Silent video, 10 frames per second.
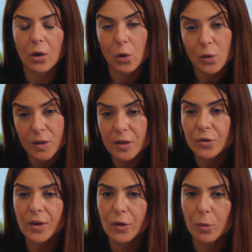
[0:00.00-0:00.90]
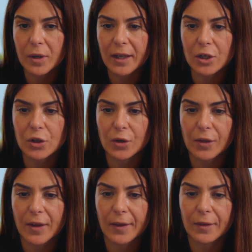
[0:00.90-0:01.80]
considering the
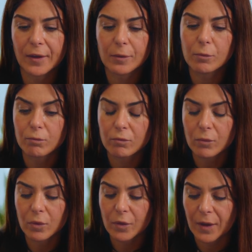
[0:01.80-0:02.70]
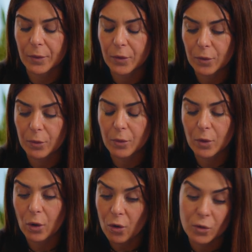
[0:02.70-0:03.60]
obligation that the
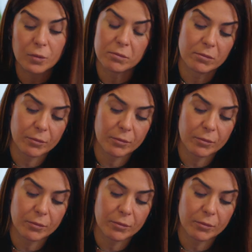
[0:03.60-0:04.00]
law